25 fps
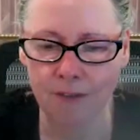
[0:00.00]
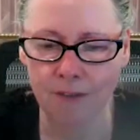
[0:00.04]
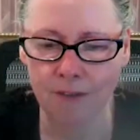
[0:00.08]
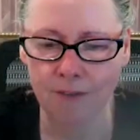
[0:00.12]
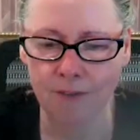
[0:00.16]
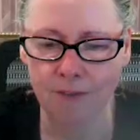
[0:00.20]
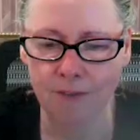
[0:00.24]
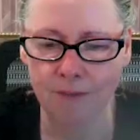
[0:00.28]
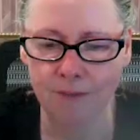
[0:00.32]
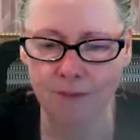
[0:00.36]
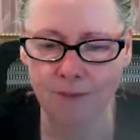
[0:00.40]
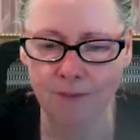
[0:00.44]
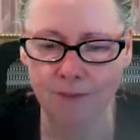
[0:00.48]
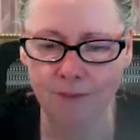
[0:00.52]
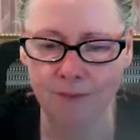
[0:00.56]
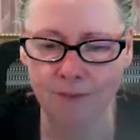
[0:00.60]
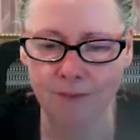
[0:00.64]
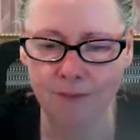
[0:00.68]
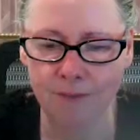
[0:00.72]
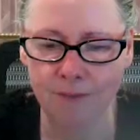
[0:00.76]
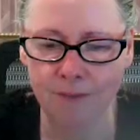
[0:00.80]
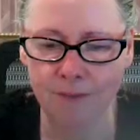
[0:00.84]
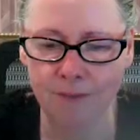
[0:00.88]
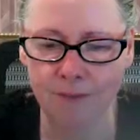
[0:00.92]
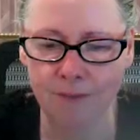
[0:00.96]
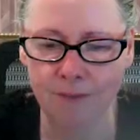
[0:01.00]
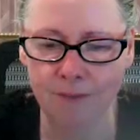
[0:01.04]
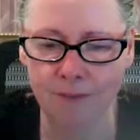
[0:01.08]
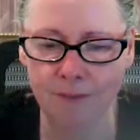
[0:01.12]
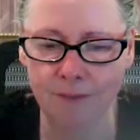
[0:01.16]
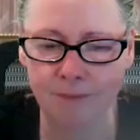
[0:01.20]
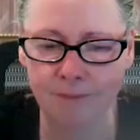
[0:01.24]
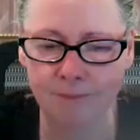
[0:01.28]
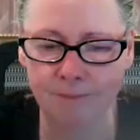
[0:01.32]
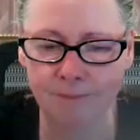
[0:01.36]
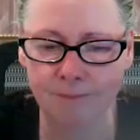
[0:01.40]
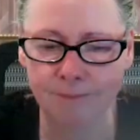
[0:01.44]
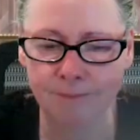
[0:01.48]

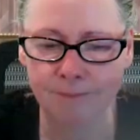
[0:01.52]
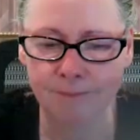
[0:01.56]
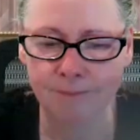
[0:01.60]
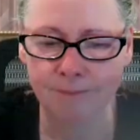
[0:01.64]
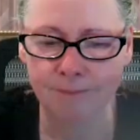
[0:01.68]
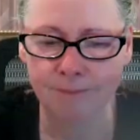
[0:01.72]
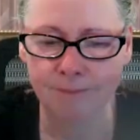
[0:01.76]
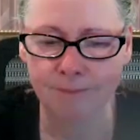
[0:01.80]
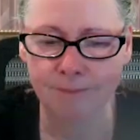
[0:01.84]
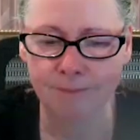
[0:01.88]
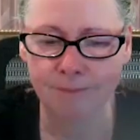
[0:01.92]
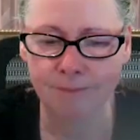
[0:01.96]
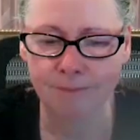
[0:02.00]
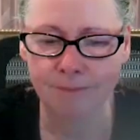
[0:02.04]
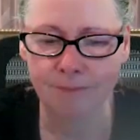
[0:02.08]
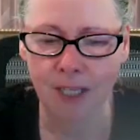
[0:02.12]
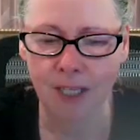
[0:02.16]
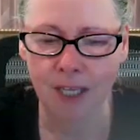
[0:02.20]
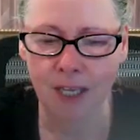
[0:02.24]
Nothing is said.